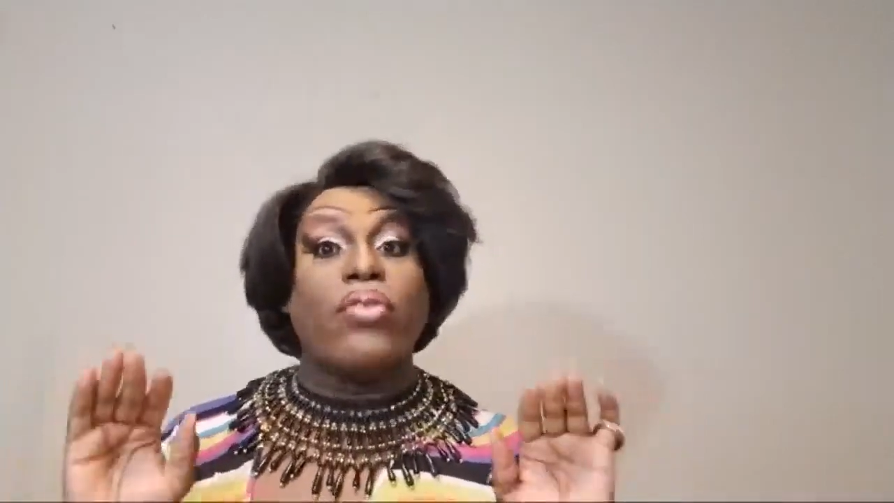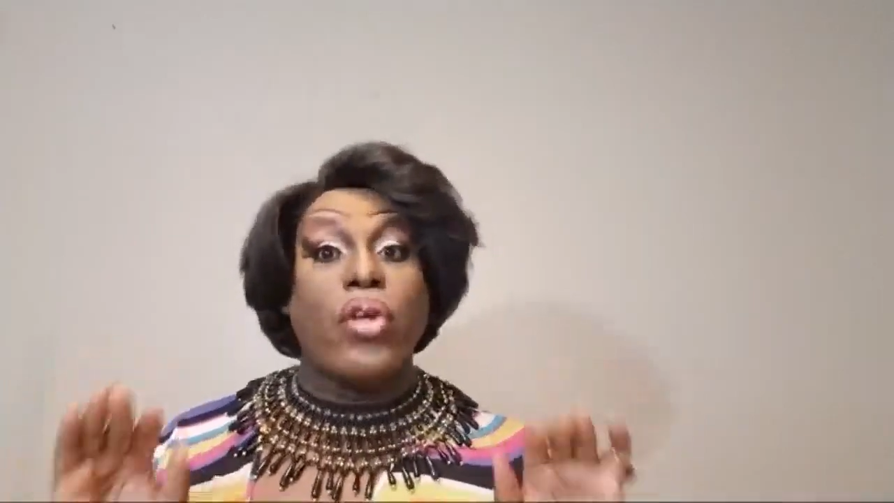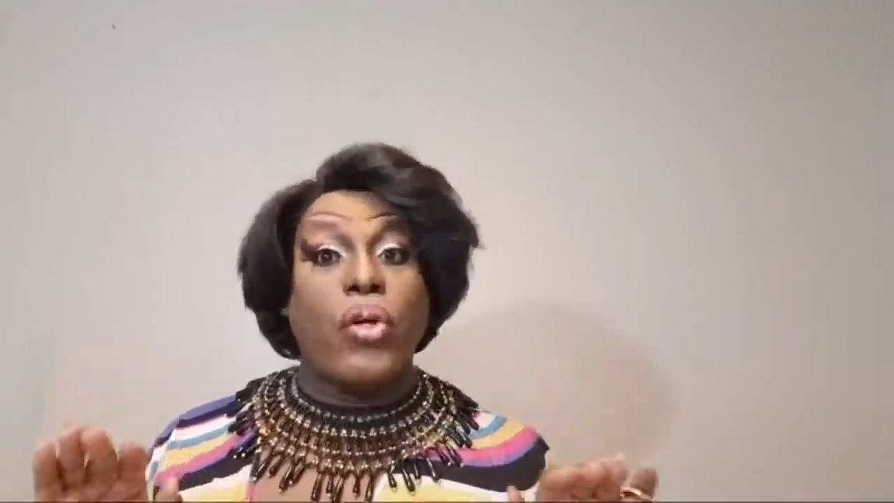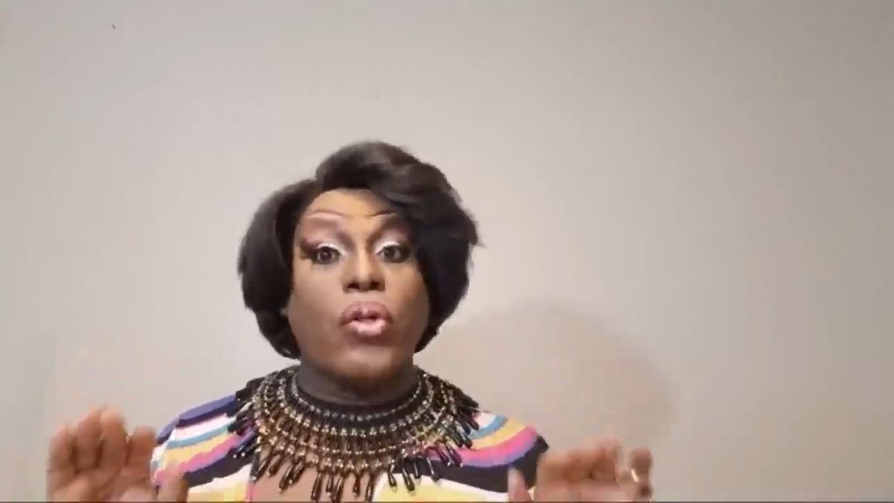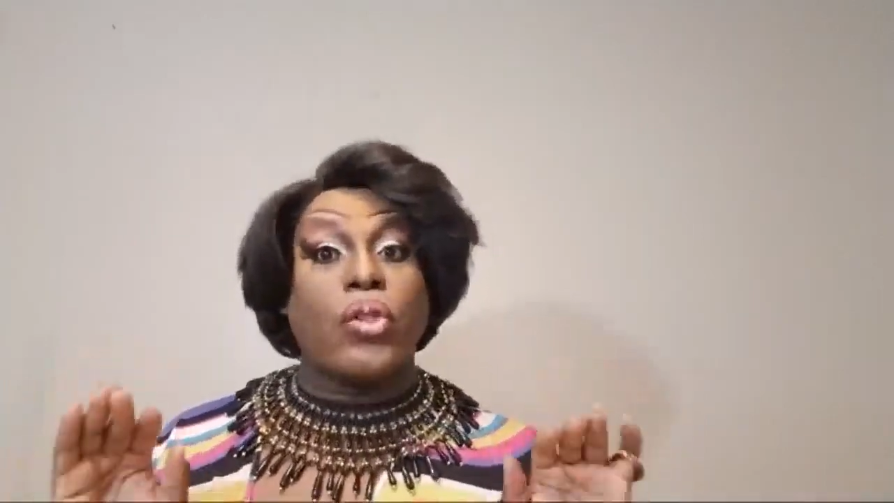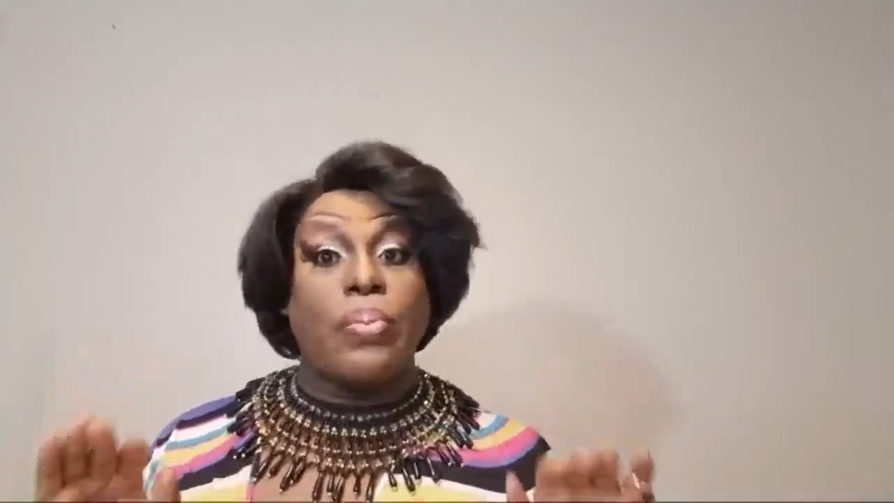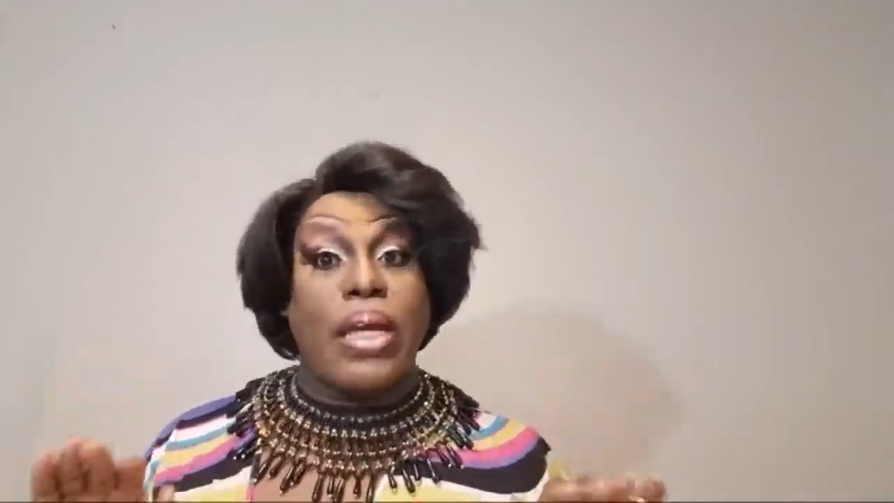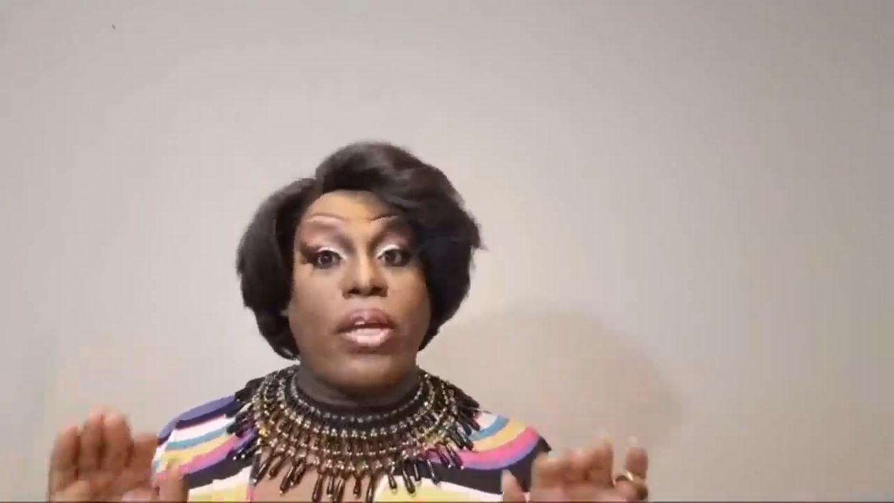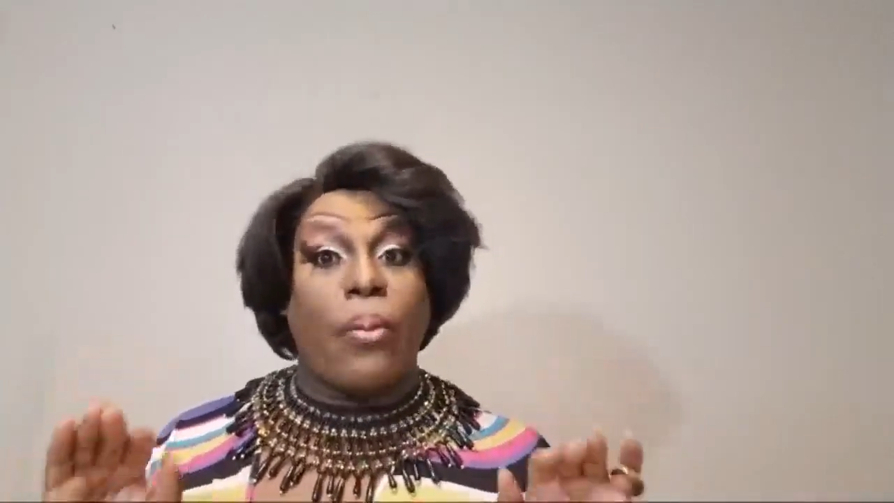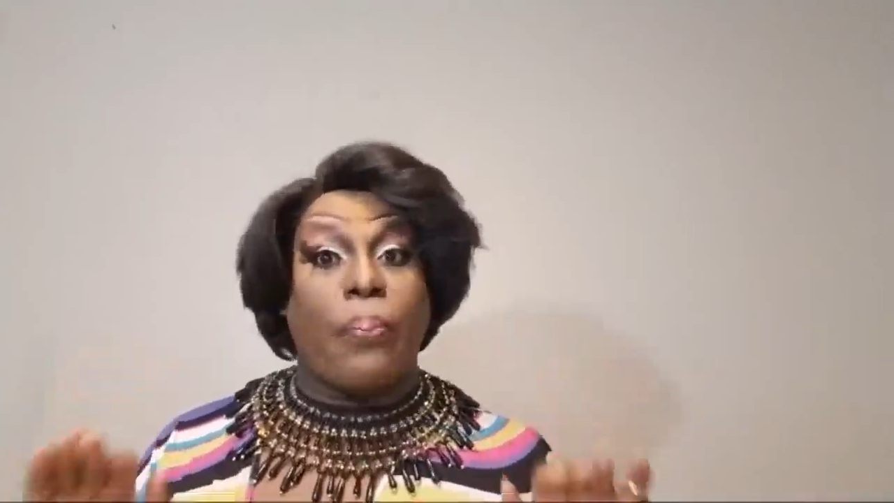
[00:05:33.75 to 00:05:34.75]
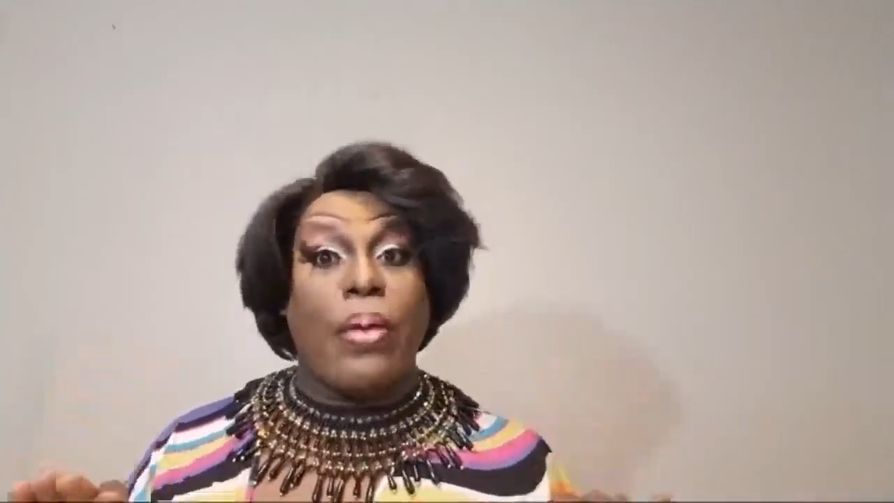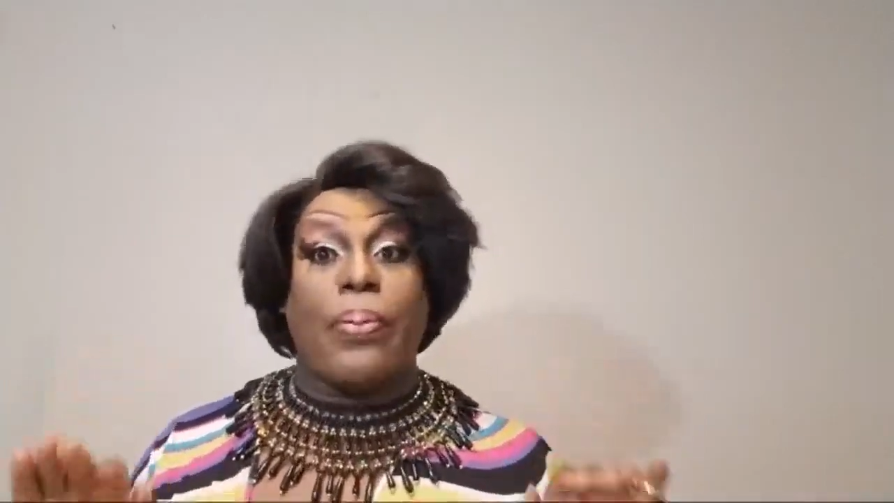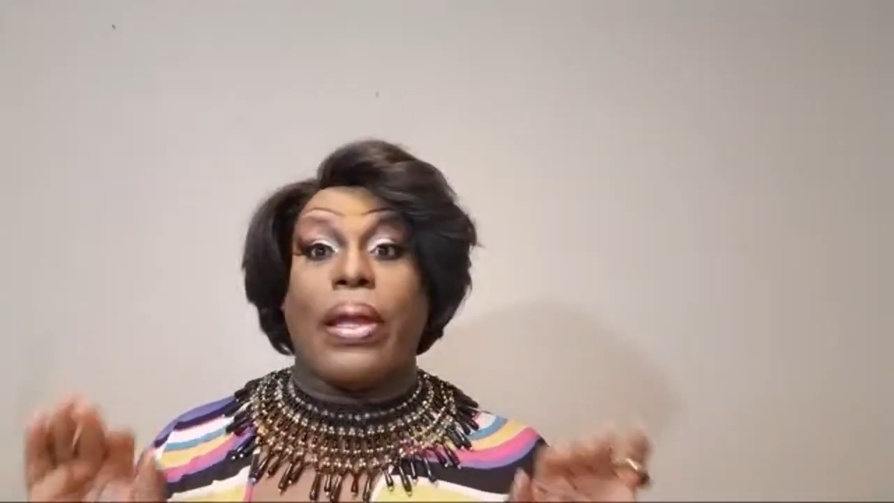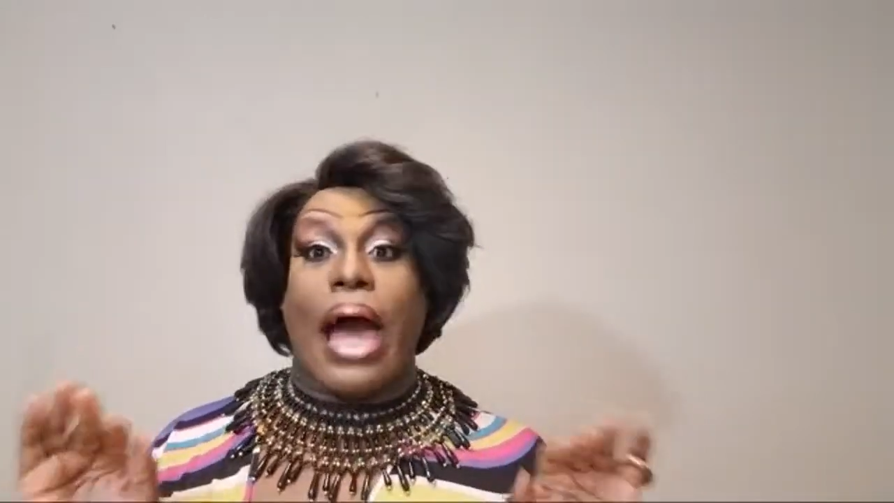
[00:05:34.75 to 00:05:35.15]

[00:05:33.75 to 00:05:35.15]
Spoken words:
of news media people,